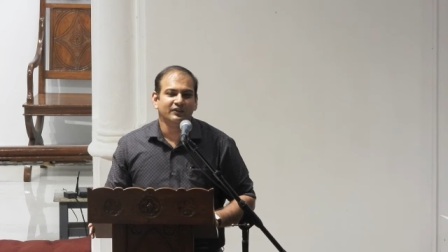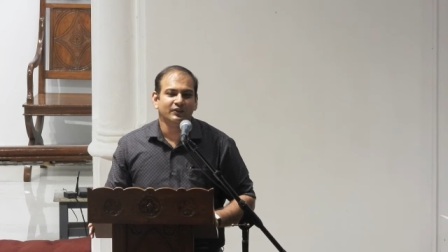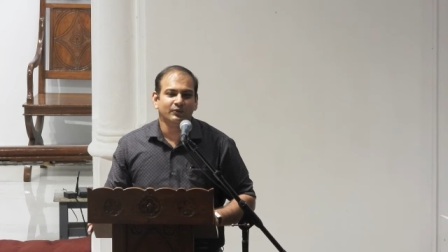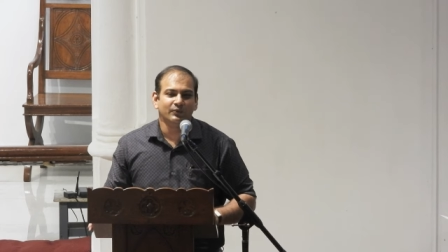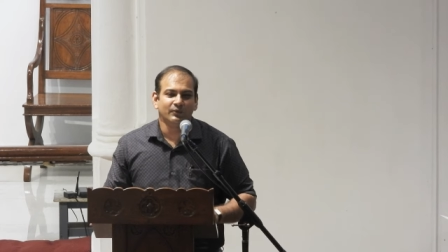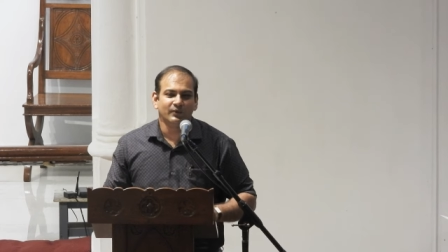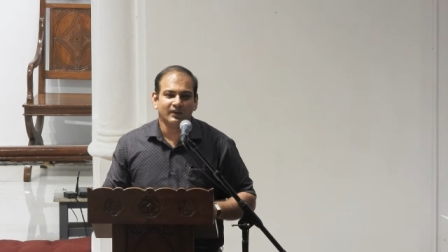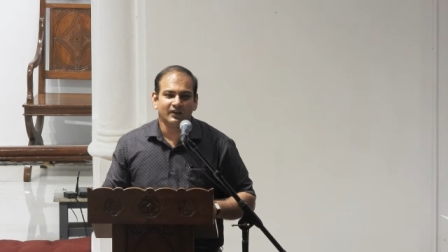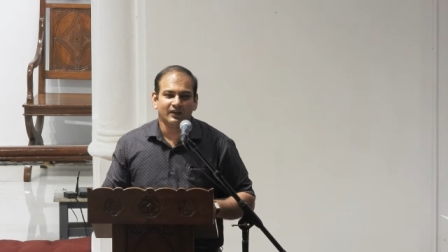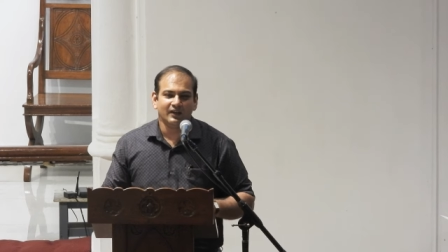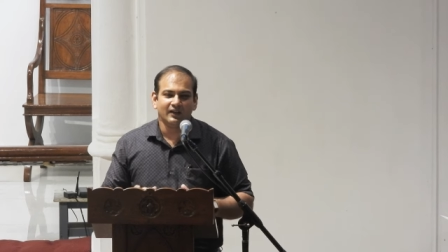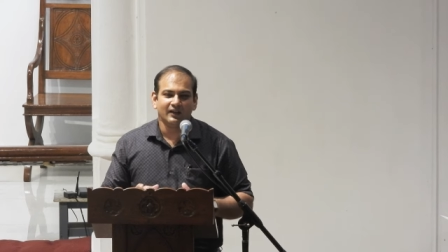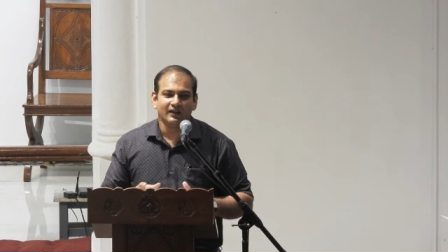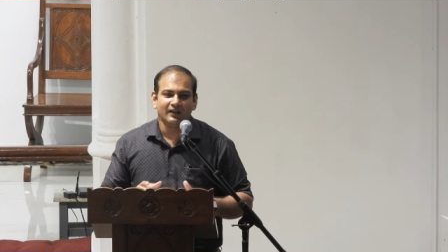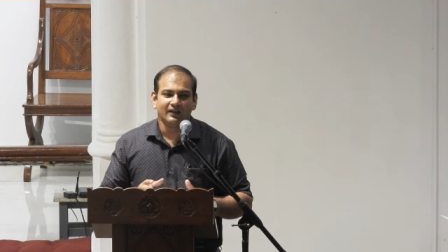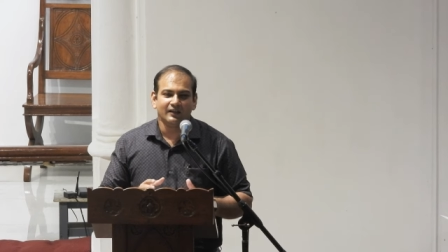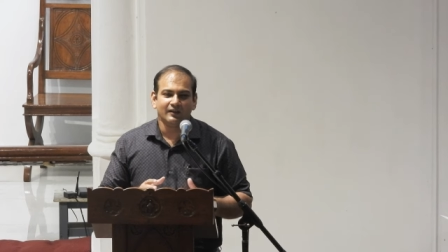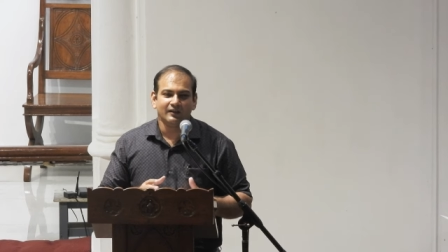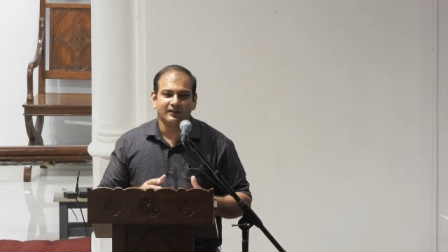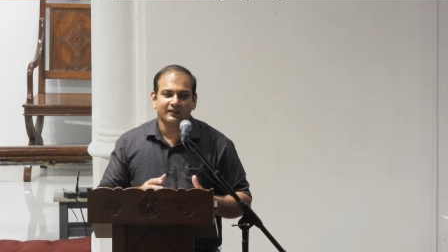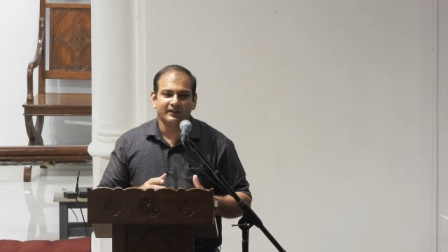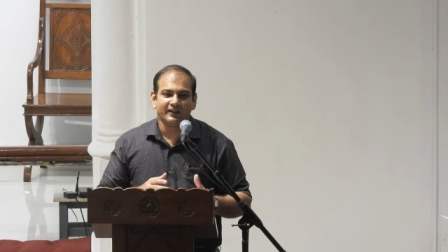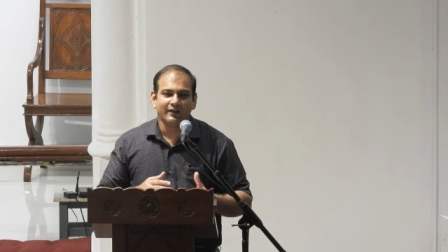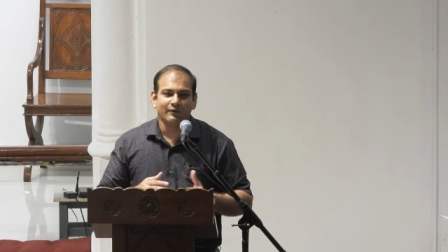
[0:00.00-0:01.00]
You
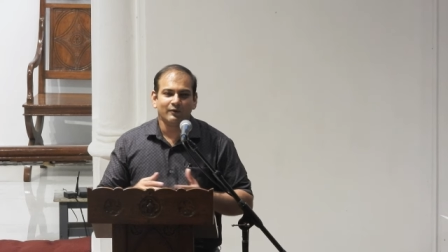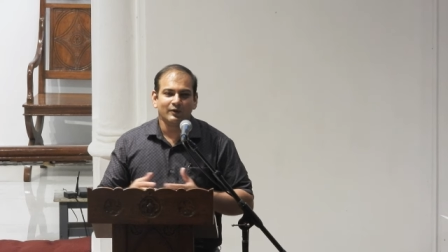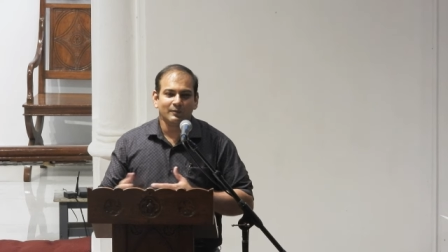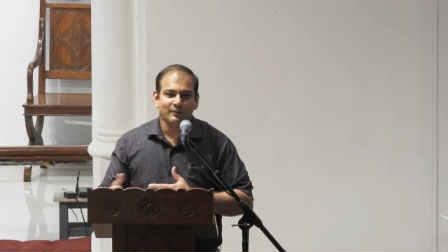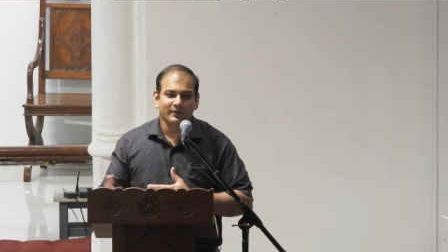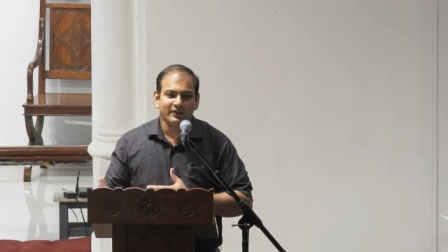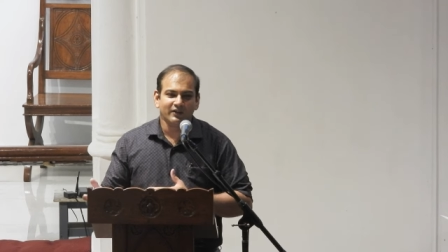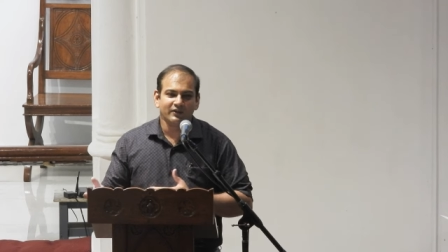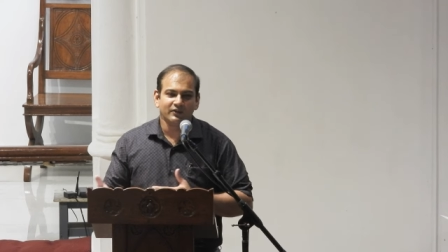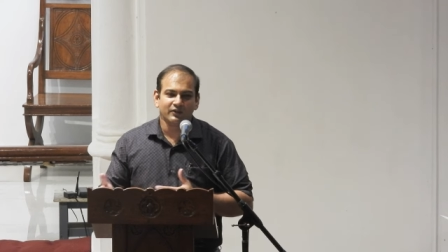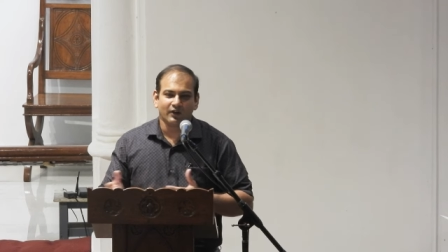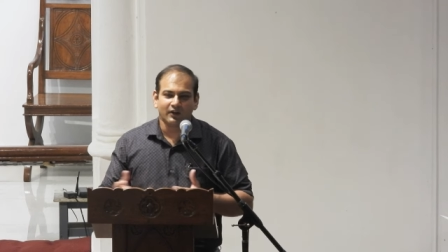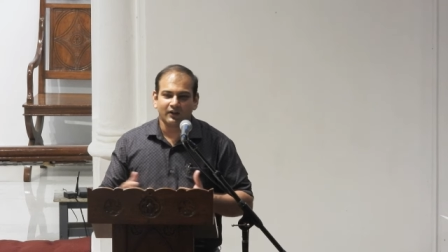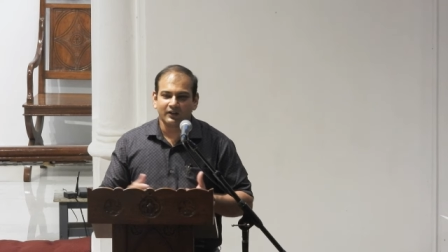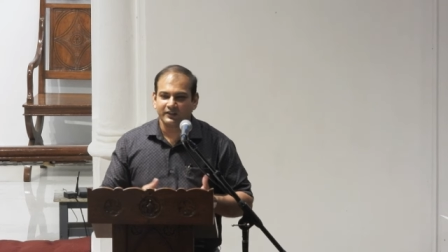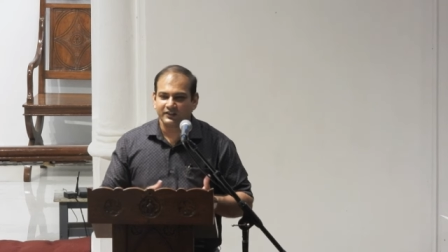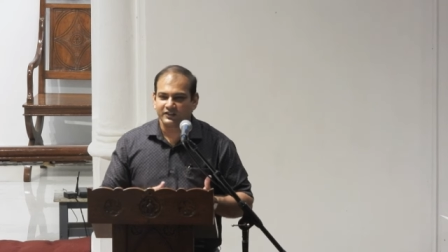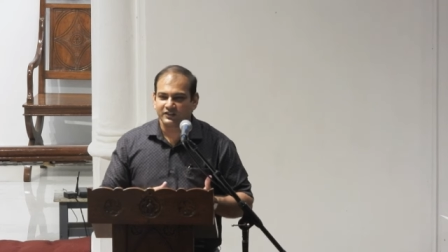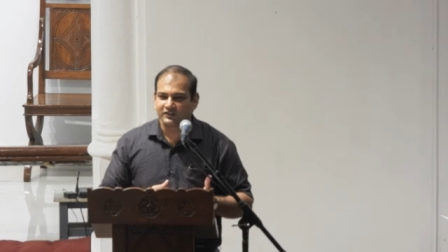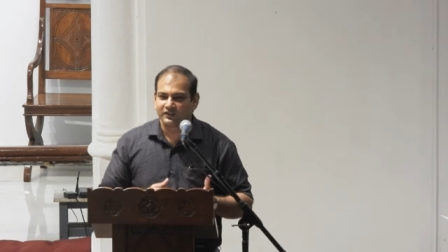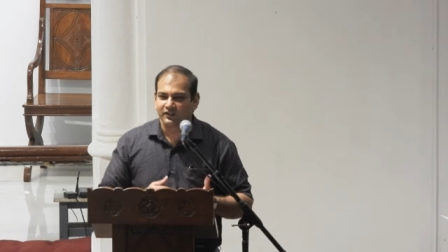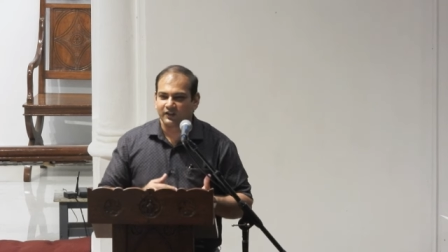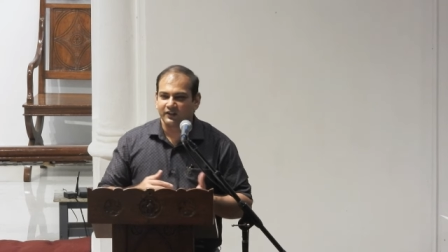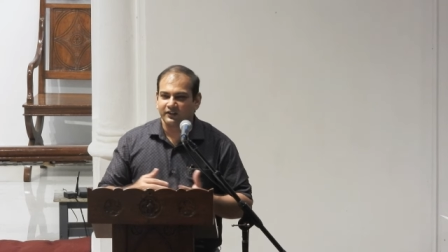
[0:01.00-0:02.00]
will, they will be all
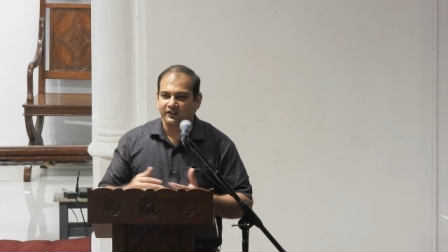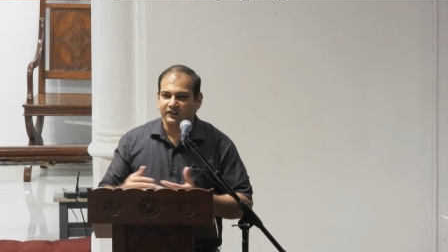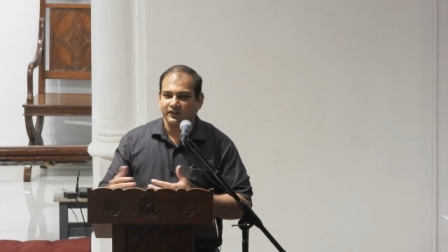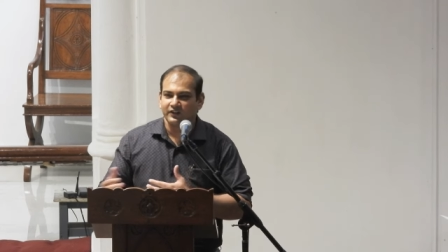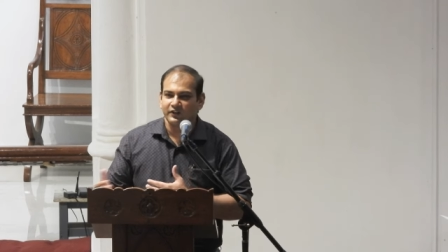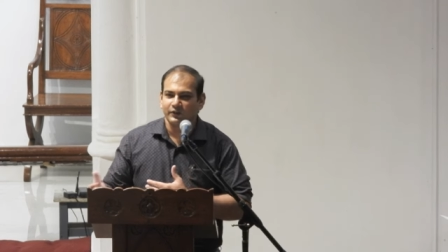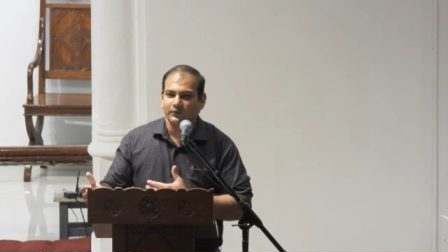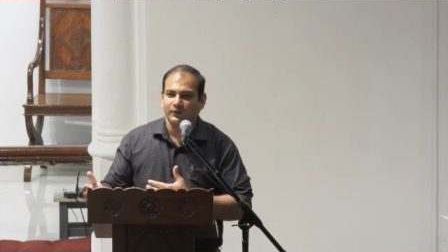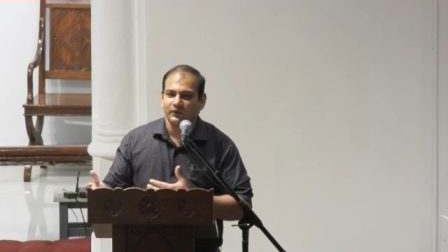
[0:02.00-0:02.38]
distorted,